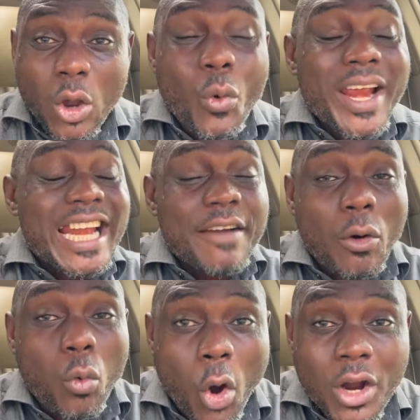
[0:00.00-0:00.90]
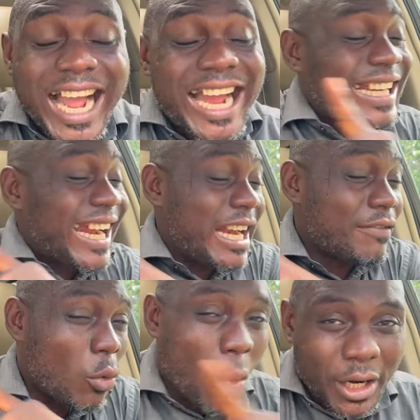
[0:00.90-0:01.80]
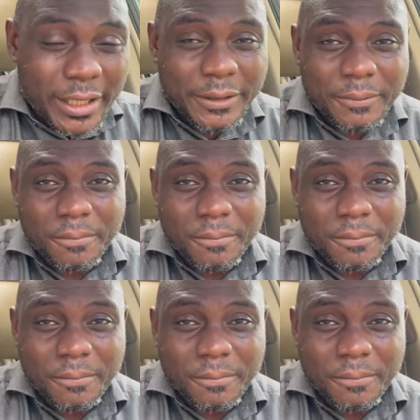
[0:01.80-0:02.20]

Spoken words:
will never work and can never work.